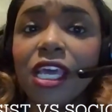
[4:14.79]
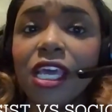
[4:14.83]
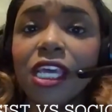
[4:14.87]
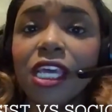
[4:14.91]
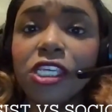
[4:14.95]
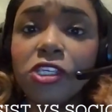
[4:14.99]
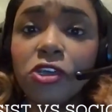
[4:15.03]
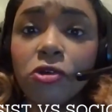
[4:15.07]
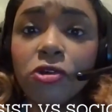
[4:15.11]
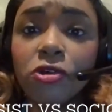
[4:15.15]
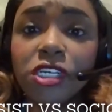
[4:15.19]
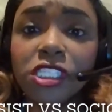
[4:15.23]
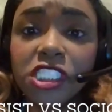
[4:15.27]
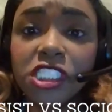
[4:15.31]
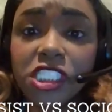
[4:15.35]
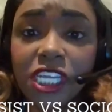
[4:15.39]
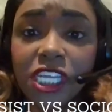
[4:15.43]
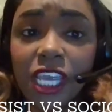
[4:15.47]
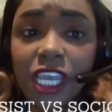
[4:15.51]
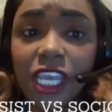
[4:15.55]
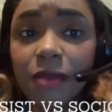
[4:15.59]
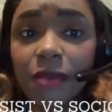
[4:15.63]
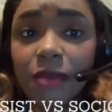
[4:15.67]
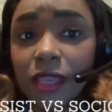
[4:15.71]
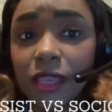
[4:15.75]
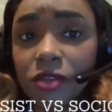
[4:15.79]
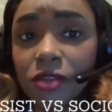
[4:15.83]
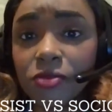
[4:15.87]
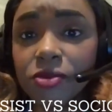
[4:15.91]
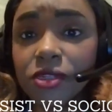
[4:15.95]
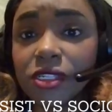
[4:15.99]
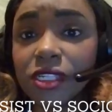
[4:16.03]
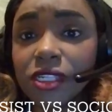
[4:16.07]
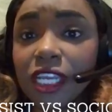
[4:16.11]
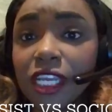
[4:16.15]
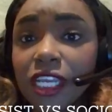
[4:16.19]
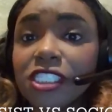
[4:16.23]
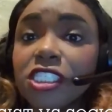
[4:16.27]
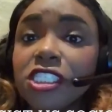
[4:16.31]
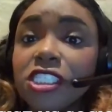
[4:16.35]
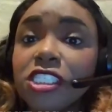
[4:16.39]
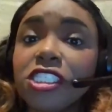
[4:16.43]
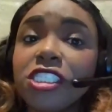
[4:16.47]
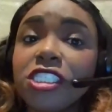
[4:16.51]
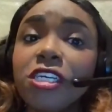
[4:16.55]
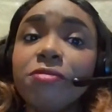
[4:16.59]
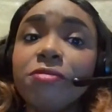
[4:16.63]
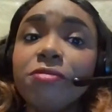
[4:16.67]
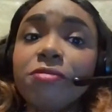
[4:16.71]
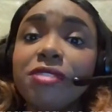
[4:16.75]
your jam in a
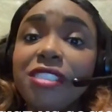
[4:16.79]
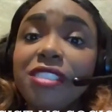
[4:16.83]
relationship,